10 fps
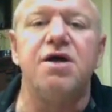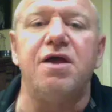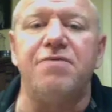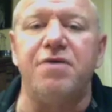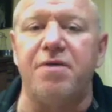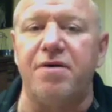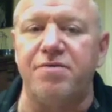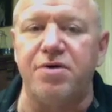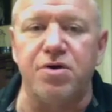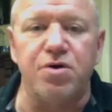If you
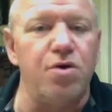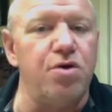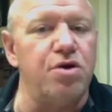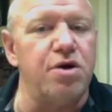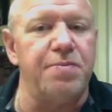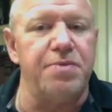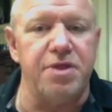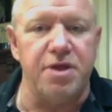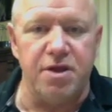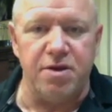ever go look up
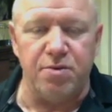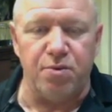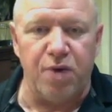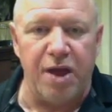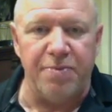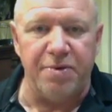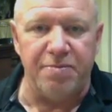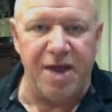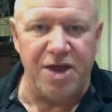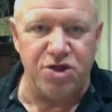the rape of
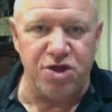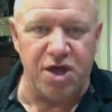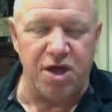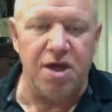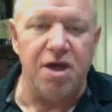Manching,